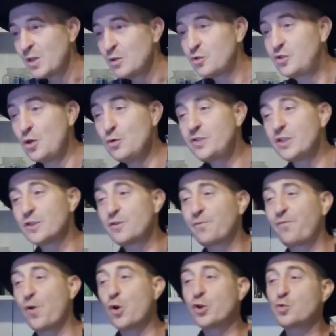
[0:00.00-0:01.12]
Zeus's
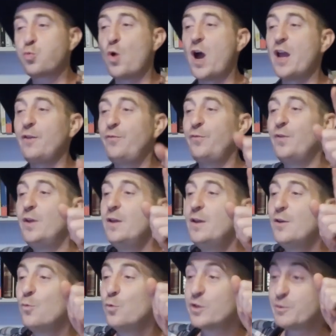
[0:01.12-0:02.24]
first wife
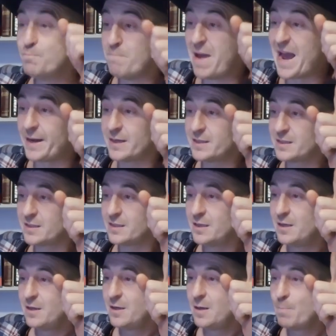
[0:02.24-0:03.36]
was Metis,
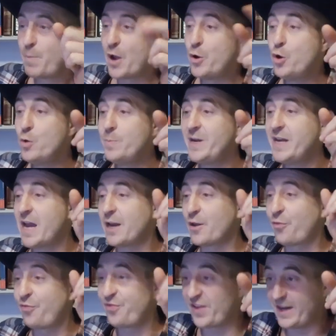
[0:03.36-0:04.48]
by whom he had
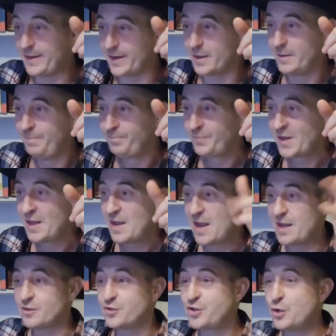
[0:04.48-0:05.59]
Athena,
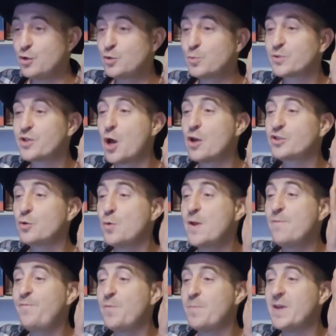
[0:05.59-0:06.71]
and Zeus was also
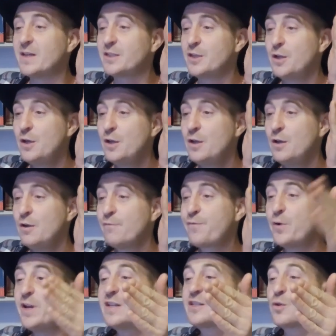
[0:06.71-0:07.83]
infamous
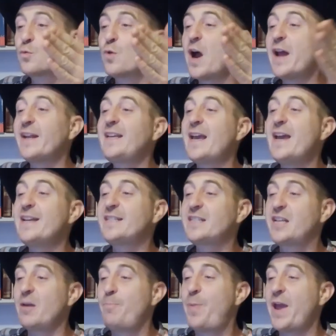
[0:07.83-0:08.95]
for his erotic
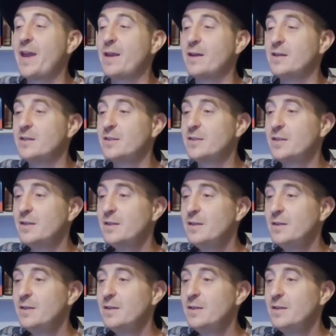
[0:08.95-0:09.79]
escapades.